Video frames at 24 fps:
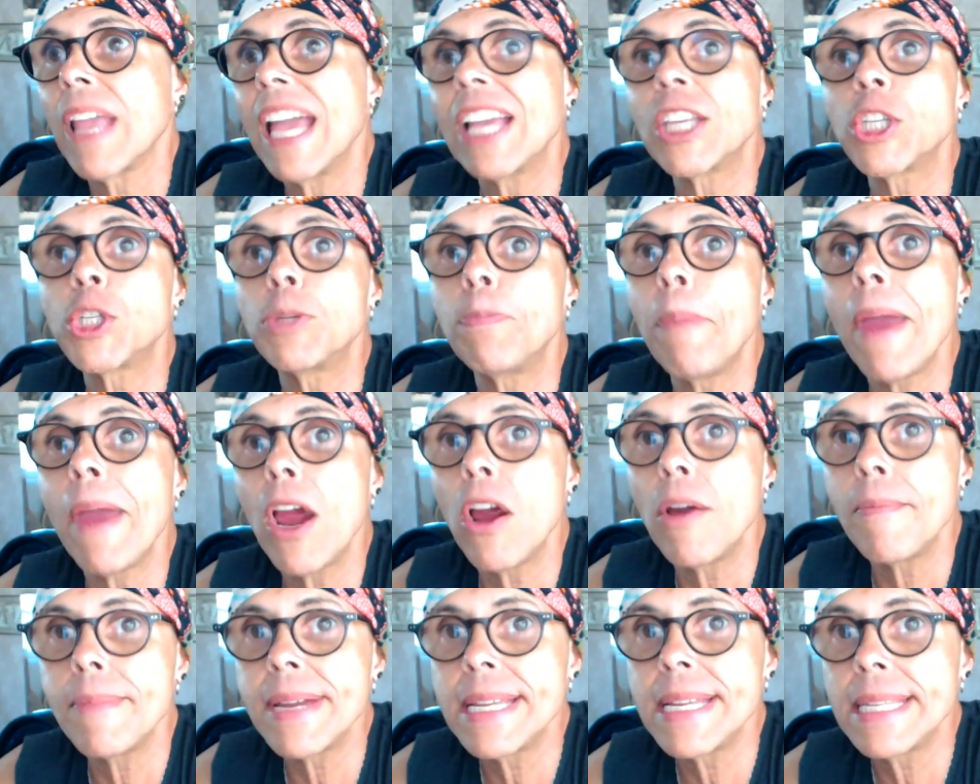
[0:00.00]

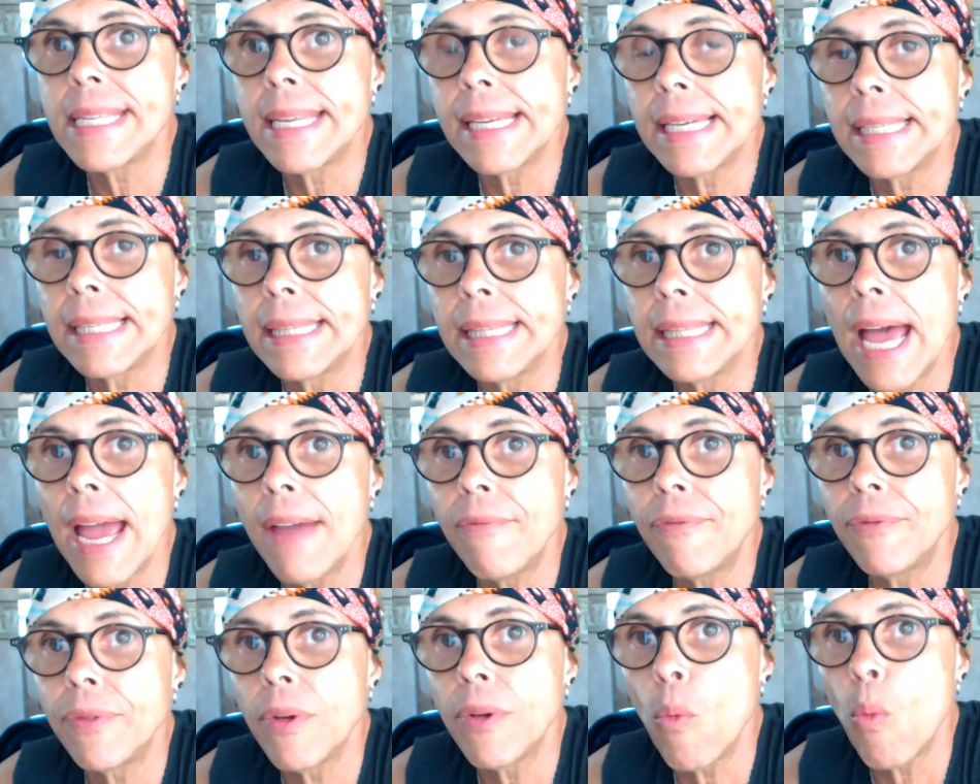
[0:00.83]
experimenting in
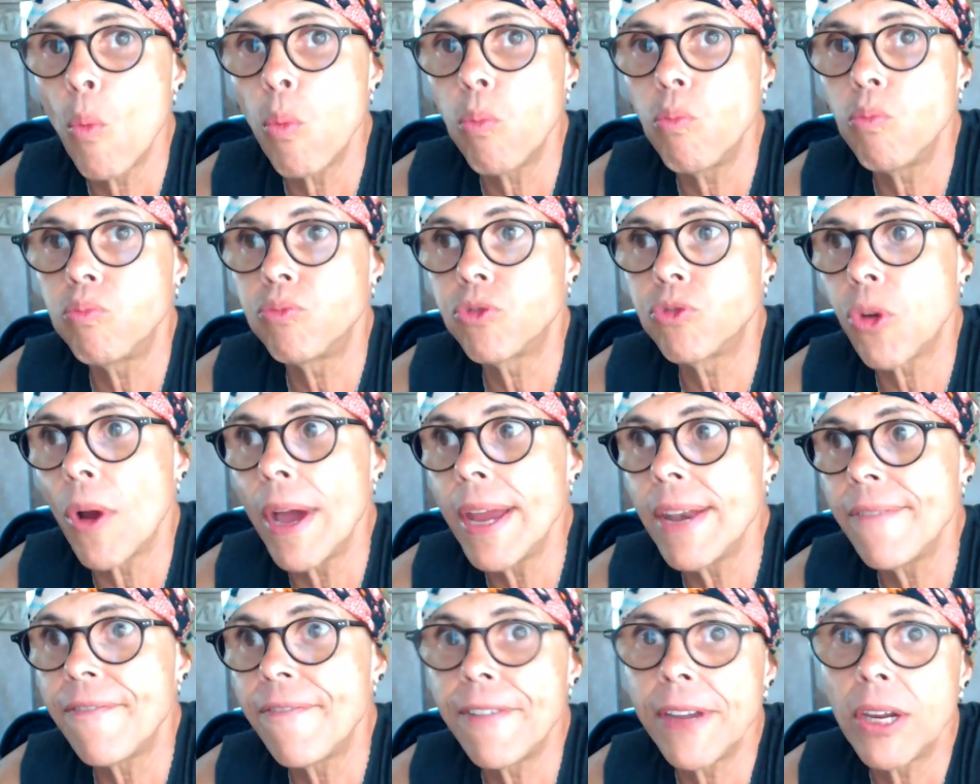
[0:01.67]
life and
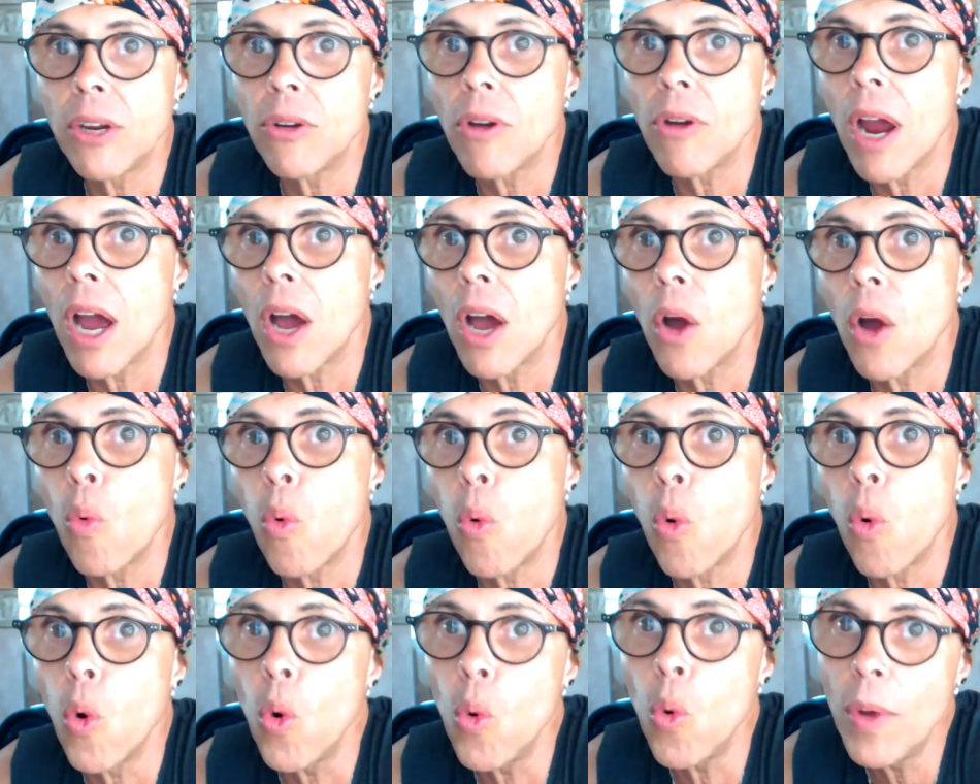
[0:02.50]
trying to figure out
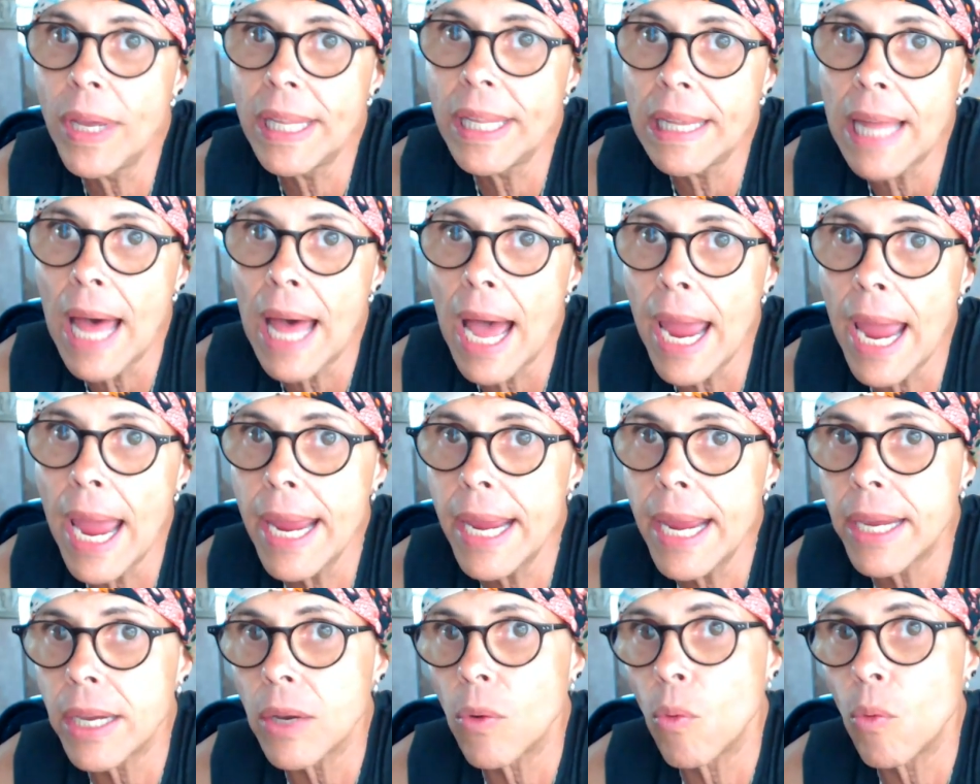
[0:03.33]
who we
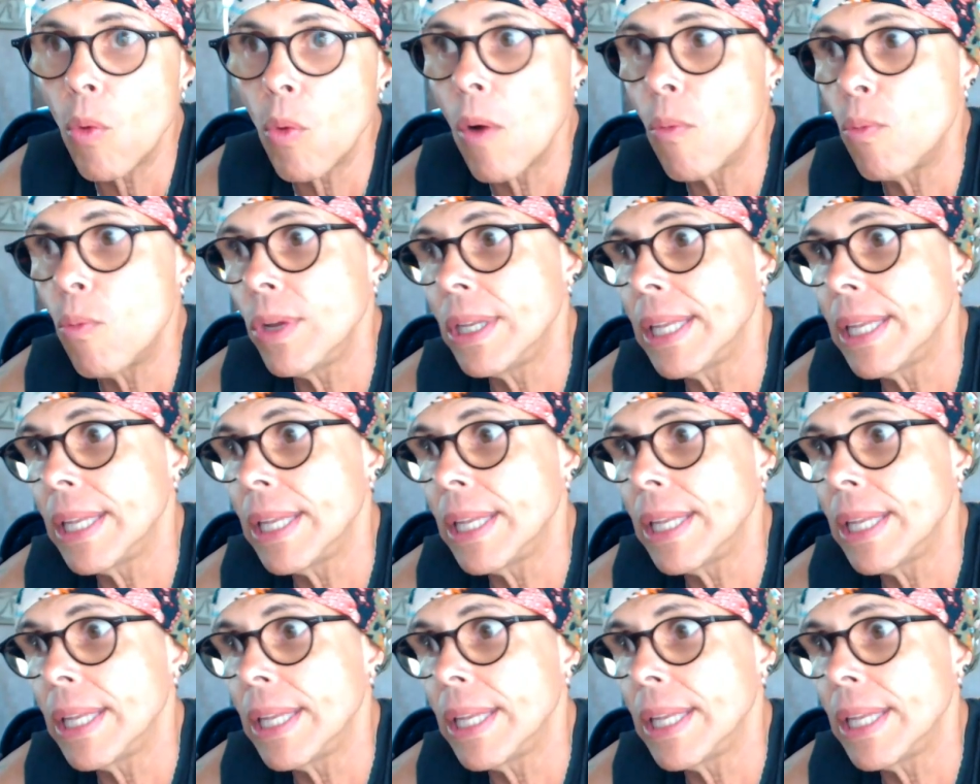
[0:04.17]
like, what we